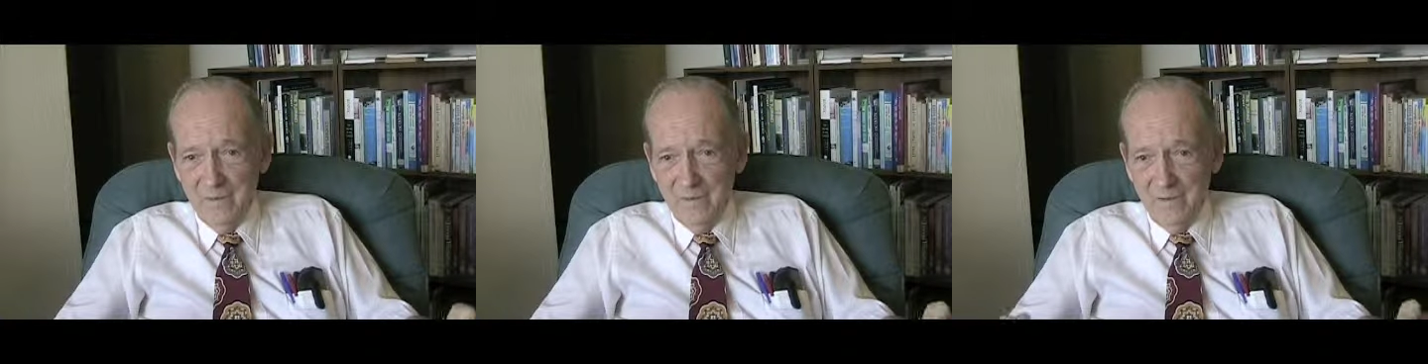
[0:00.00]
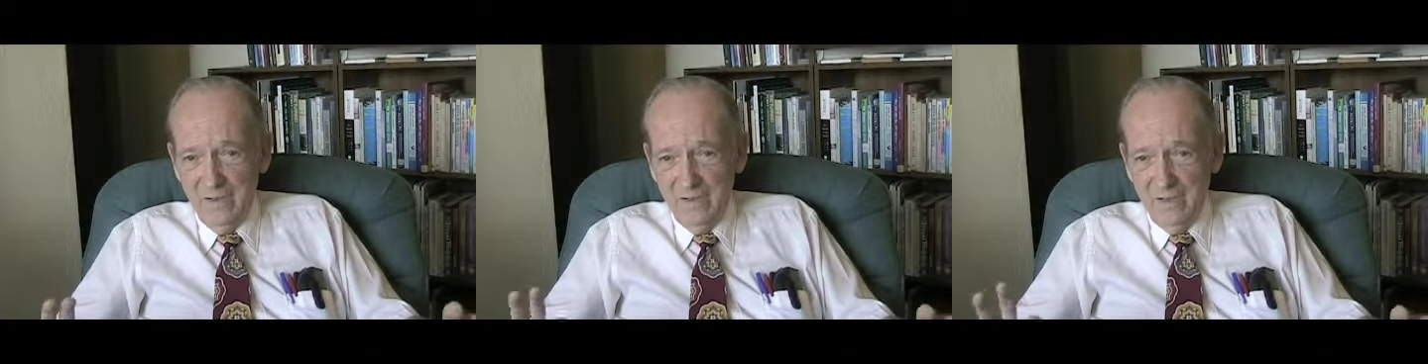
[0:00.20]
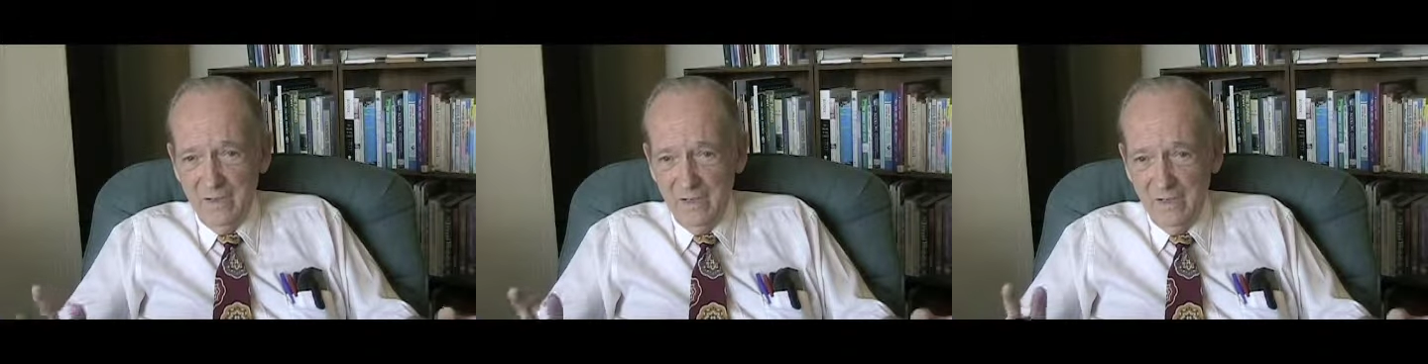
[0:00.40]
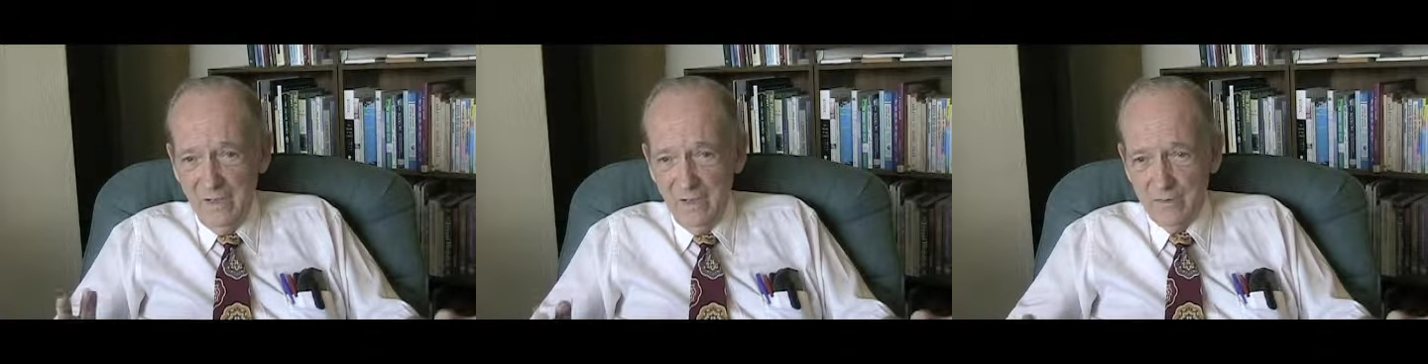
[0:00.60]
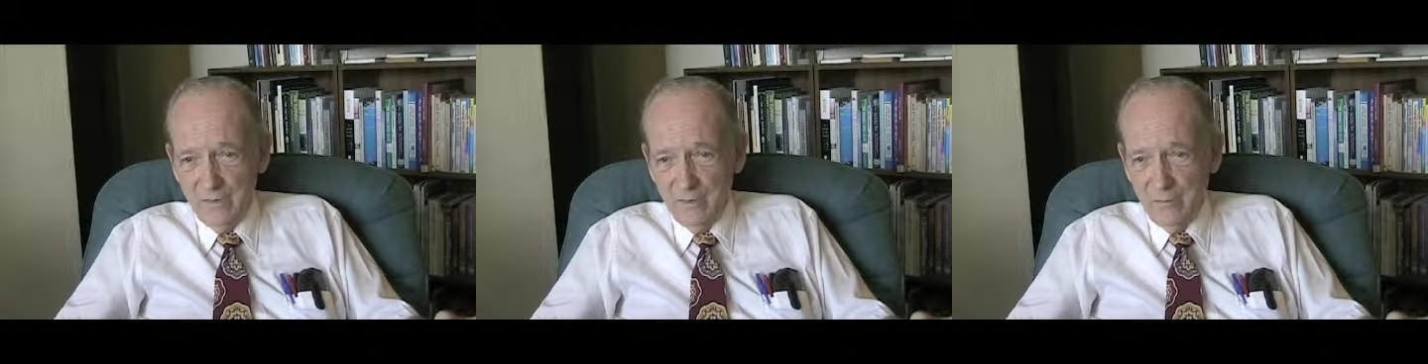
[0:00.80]
then he
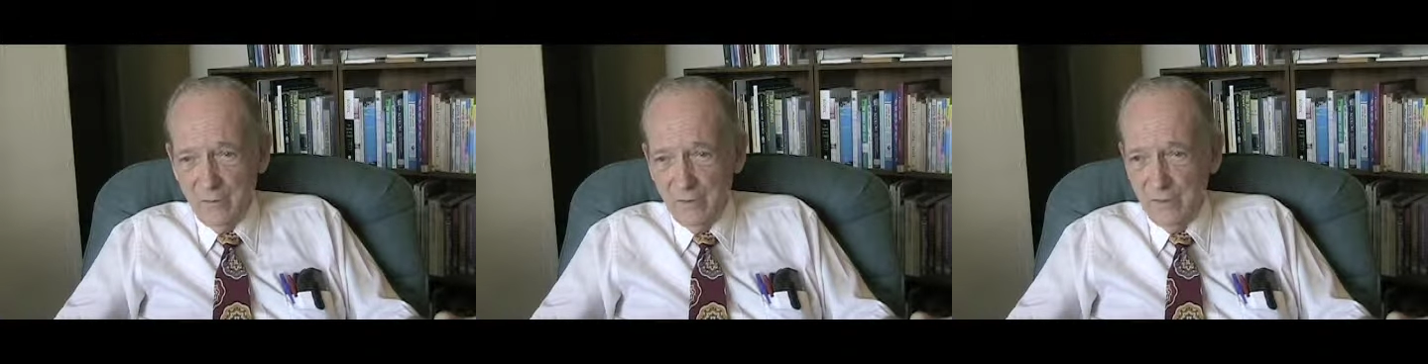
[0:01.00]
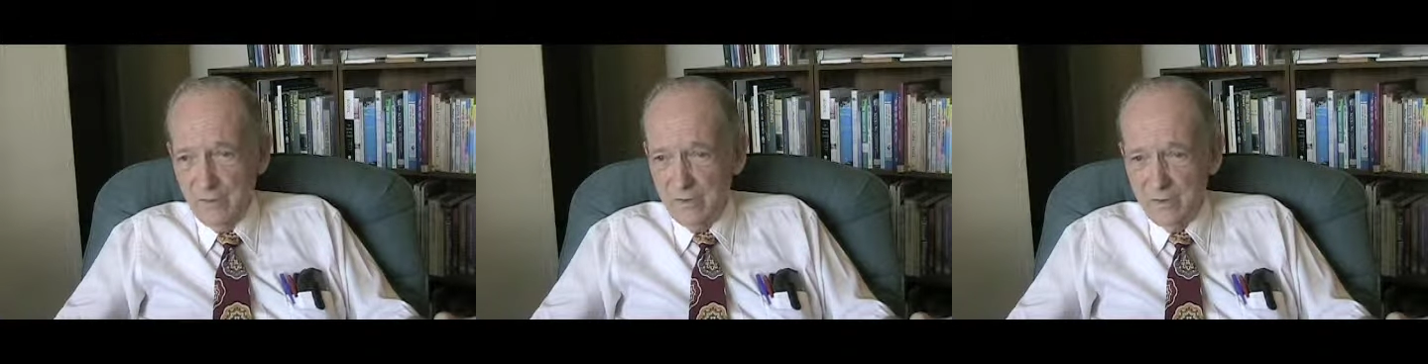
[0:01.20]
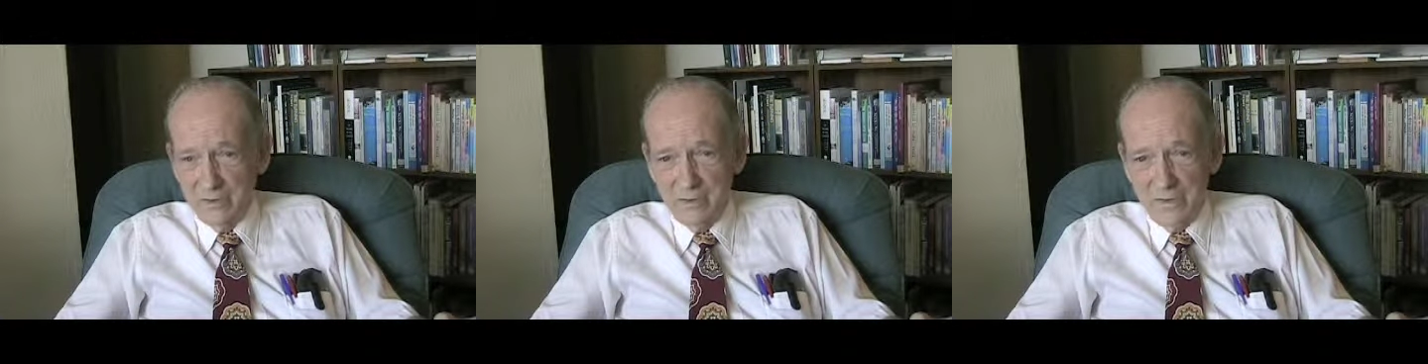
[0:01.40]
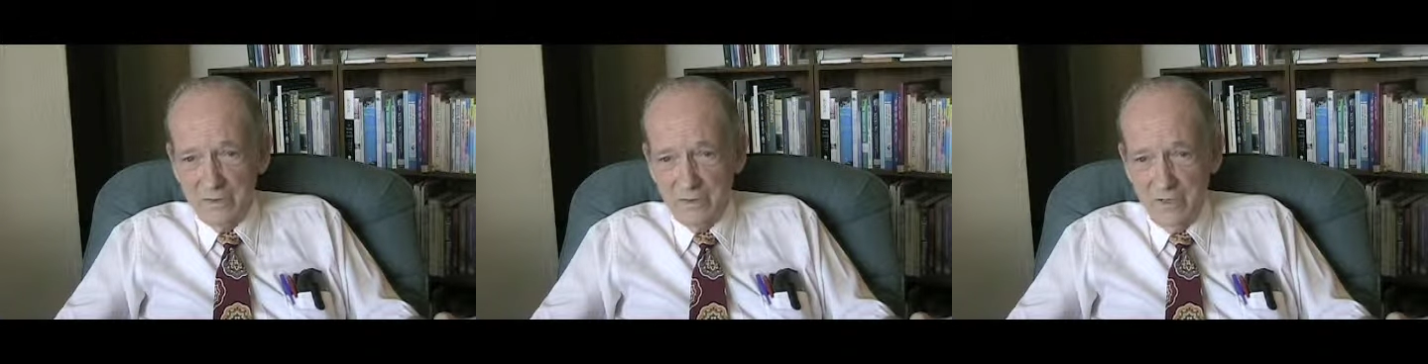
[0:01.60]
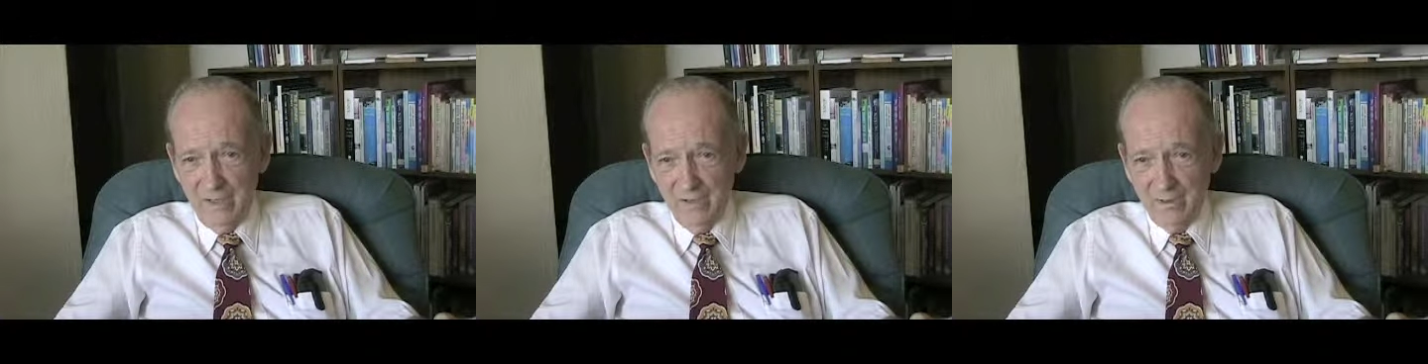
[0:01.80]
has a book, The
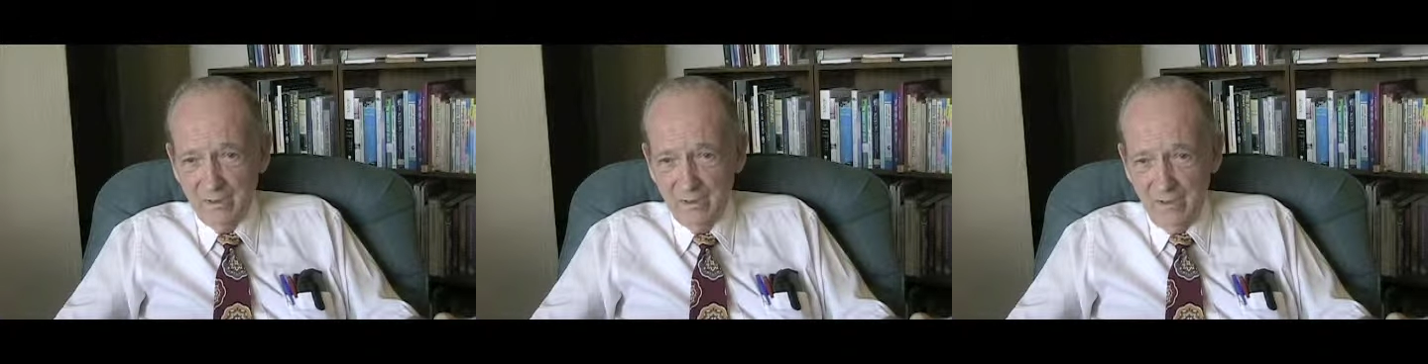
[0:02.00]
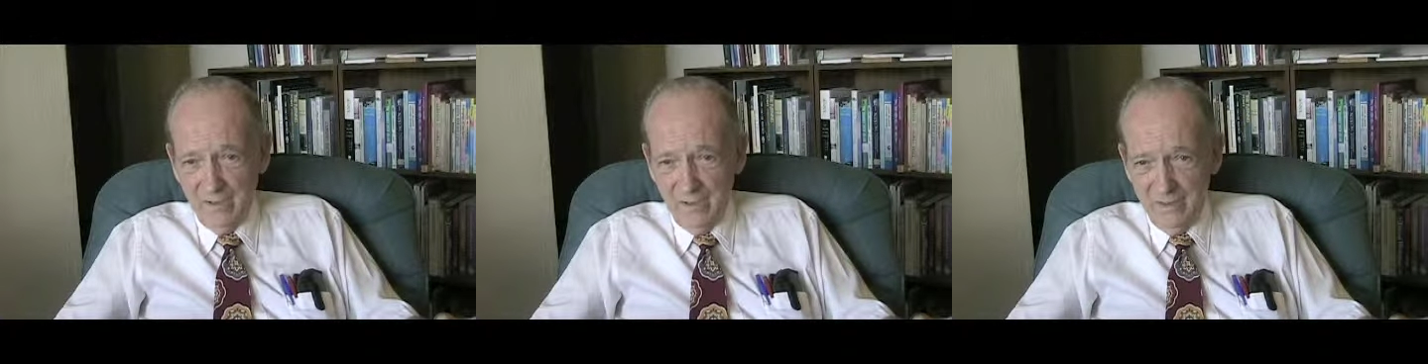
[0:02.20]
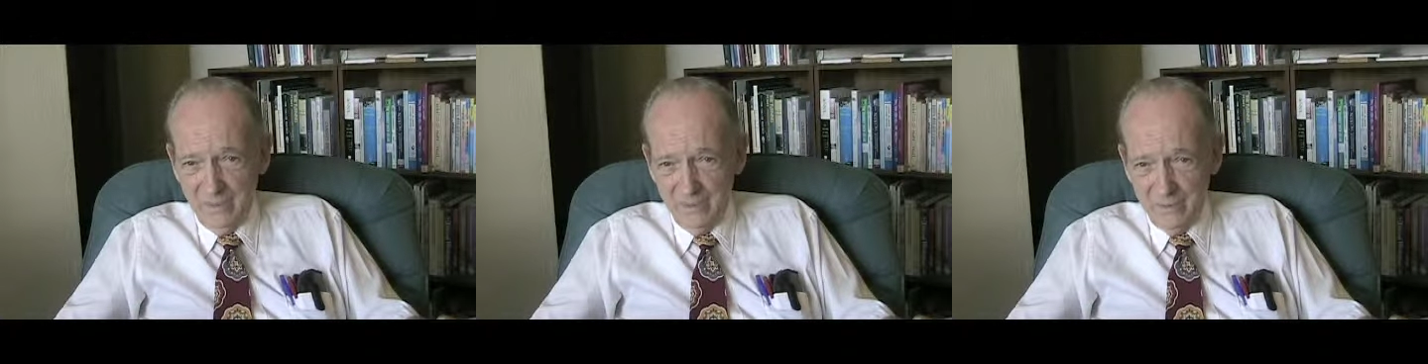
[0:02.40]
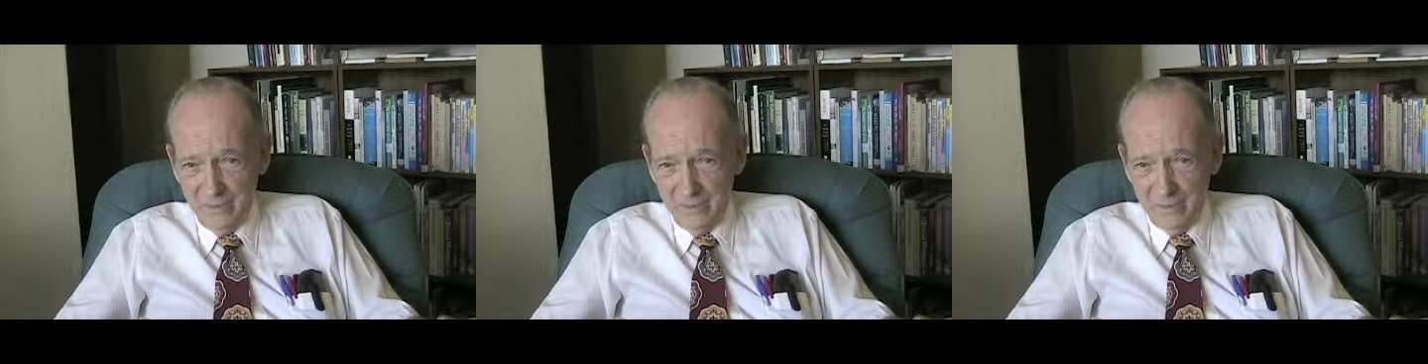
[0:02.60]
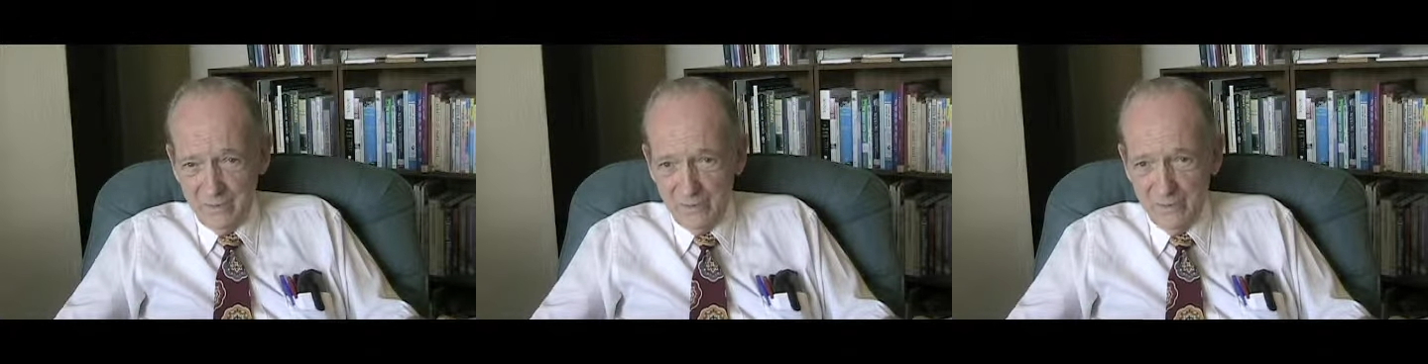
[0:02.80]
Psychiatric Study of
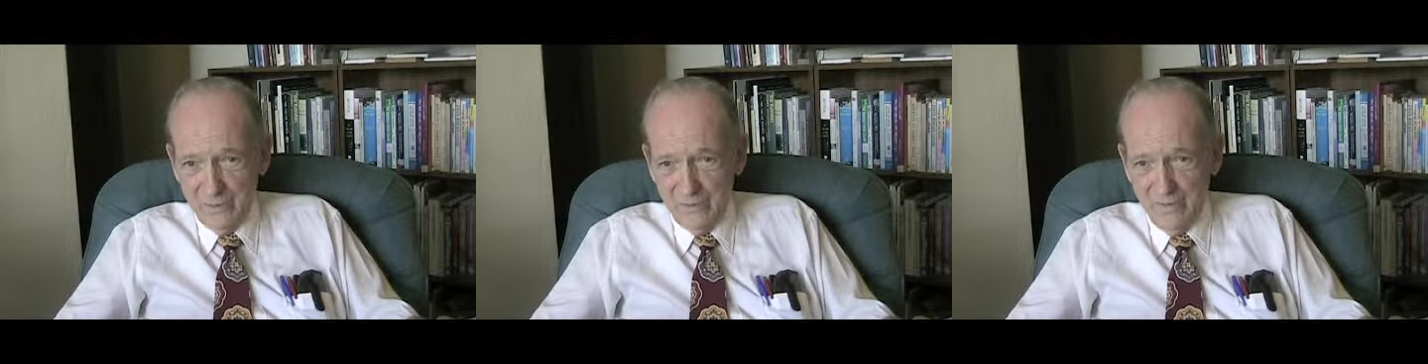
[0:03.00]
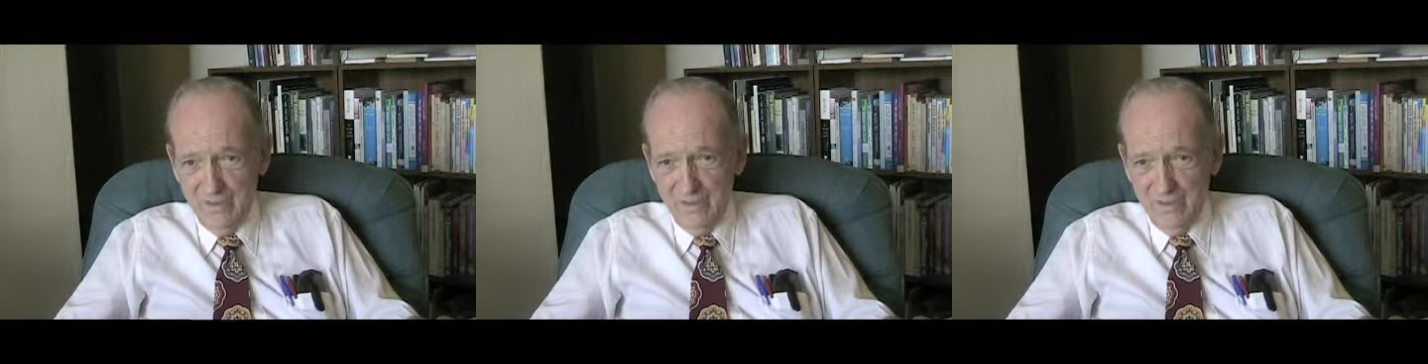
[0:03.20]
Jesus,